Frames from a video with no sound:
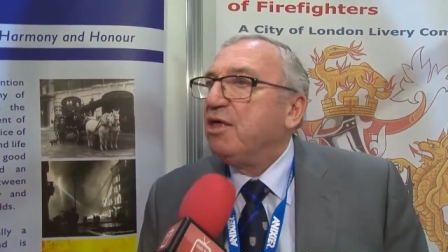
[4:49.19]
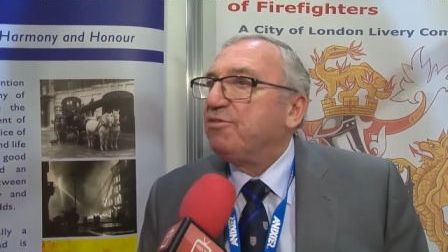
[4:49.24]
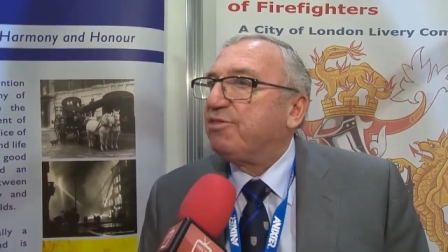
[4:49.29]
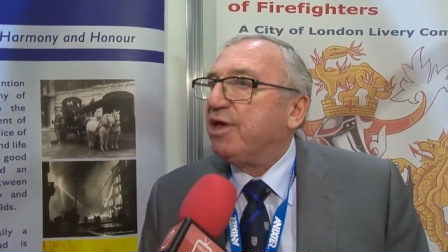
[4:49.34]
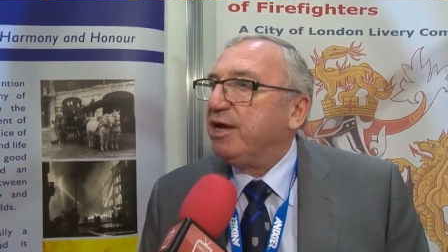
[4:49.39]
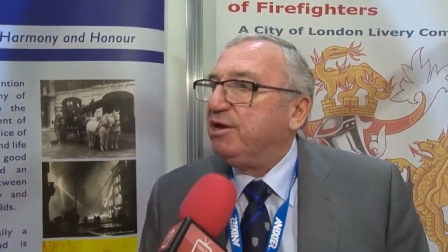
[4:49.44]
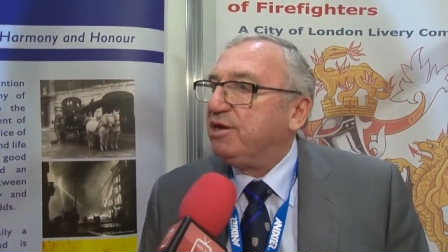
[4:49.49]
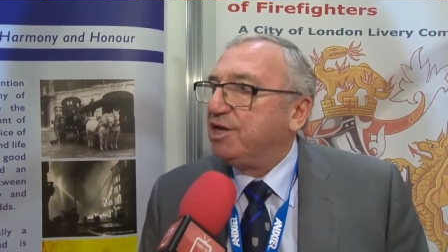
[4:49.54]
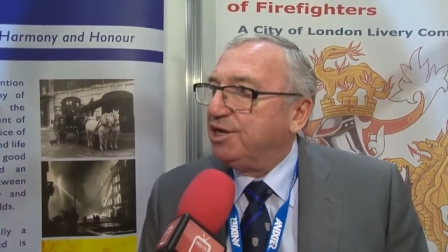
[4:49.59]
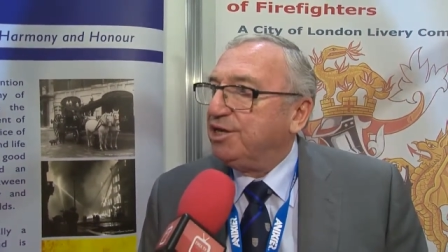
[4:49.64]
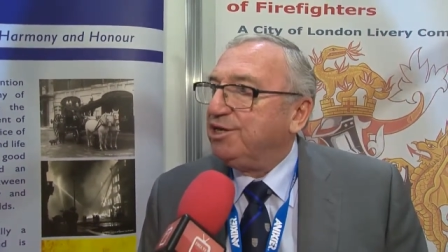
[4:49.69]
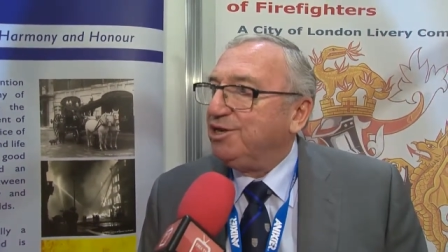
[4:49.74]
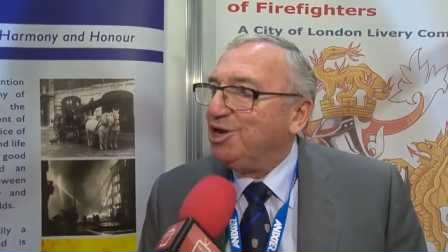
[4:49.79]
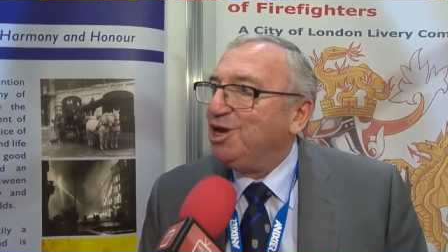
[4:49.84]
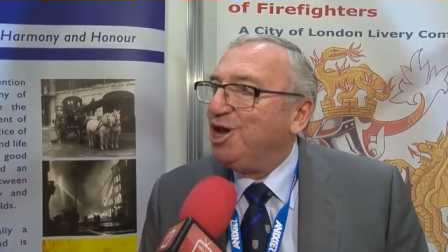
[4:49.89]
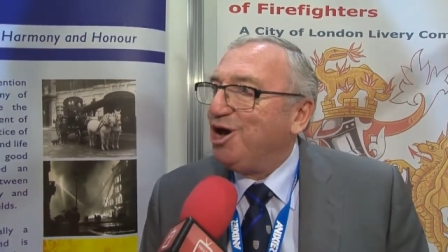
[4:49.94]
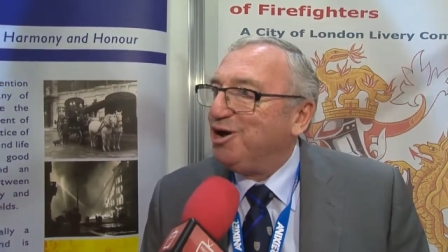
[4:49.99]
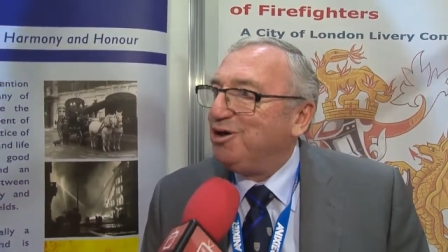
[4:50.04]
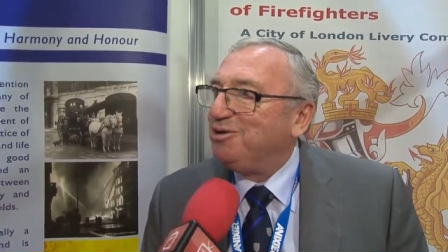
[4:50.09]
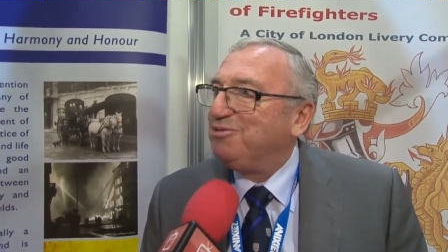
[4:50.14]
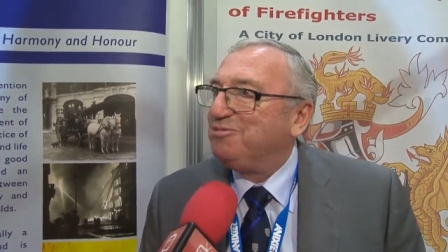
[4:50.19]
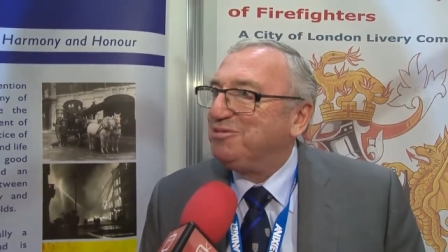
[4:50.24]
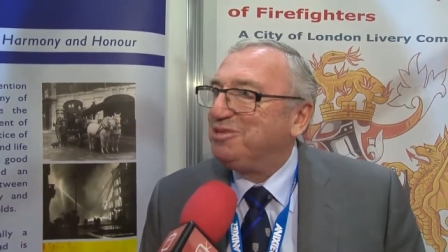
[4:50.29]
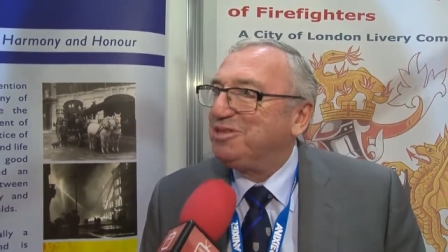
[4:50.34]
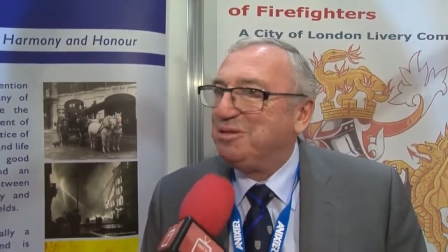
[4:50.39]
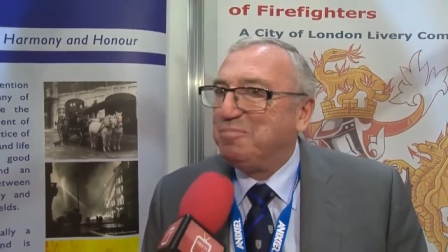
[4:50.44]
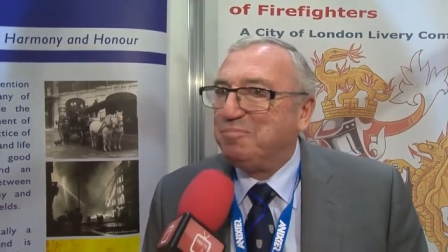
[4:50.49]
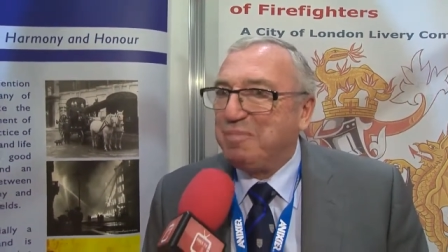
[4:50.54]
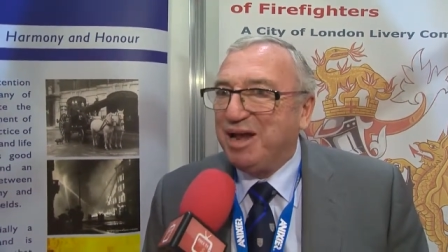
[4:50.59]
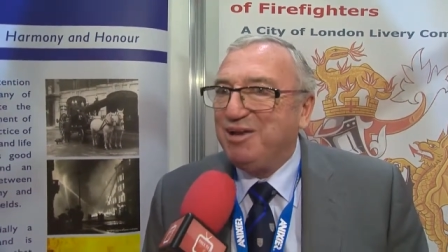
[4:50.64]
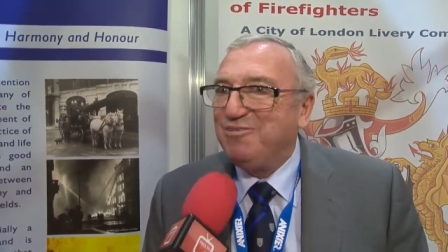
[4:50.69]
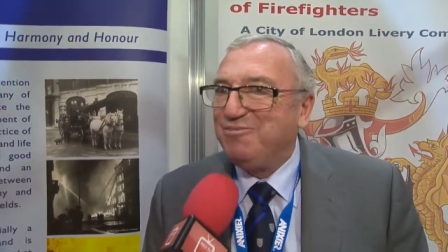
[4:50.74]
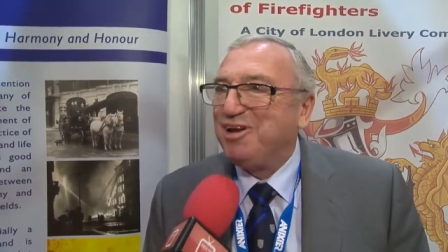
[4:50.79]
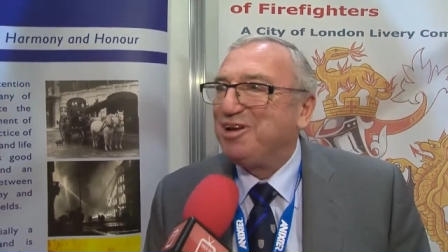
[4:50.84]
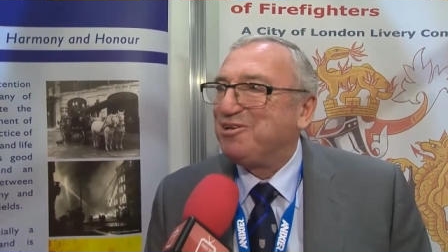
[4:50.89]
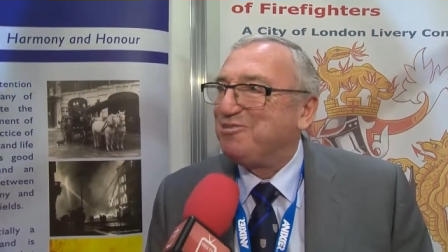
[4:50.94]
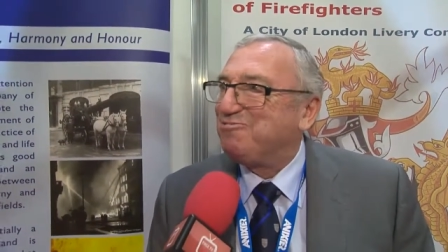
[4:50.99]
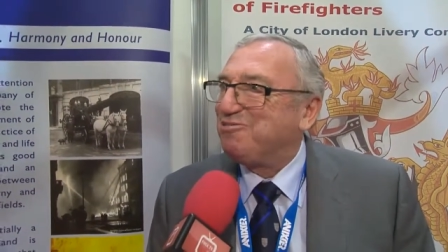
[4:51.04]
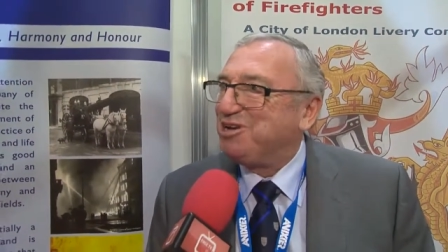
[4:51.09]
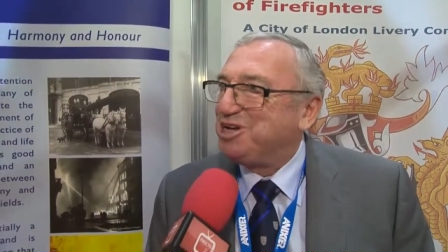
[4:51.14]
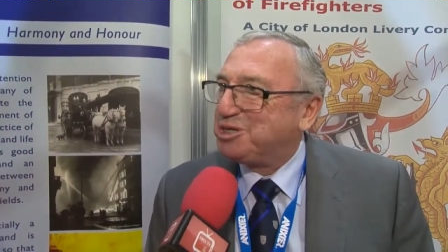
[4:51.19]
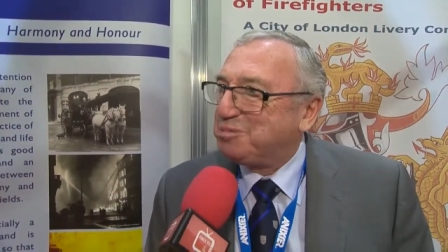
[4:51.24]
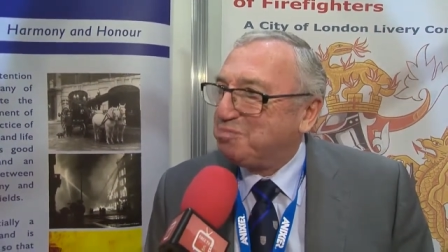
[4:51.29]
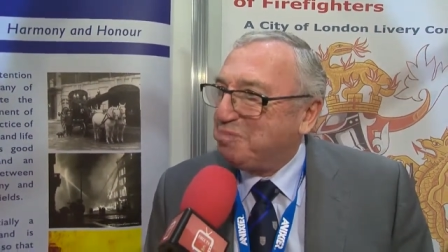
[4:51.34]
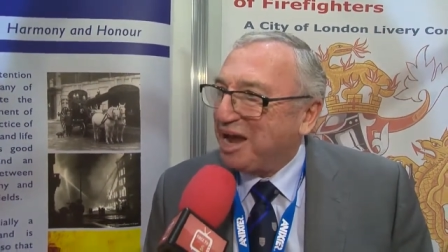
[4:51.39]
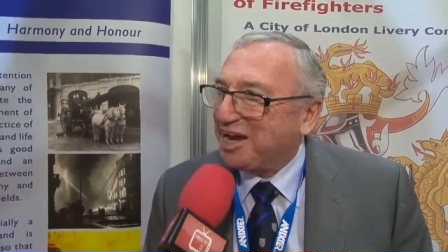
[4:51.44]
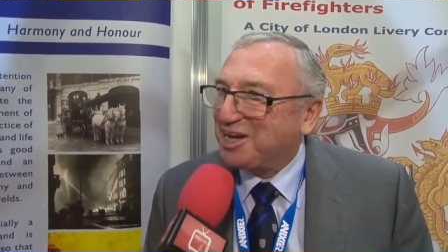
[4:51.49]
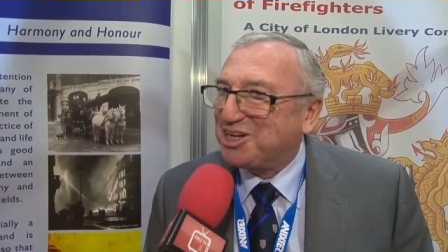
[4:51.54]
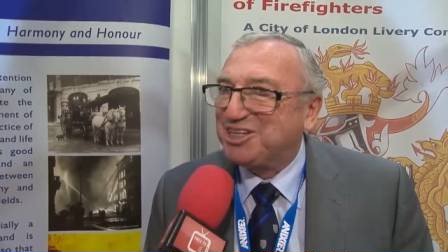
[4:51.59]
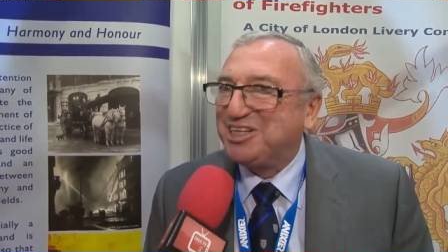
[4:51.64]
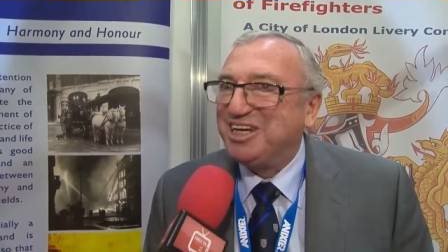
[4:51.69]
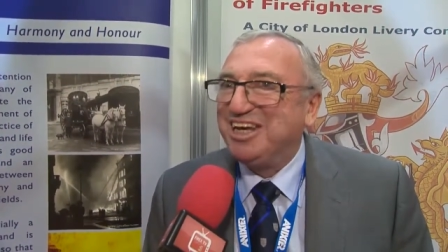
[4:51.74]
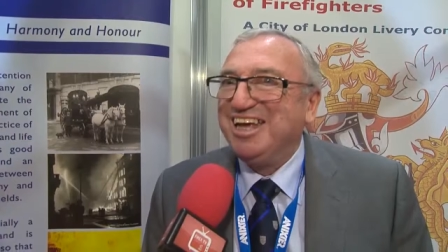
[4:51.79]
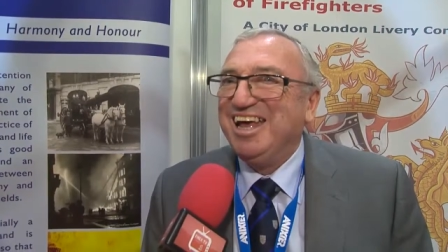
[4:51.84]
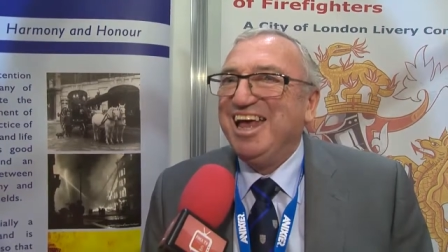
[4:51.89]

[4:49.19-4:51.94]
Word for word: They learn the benefit of respect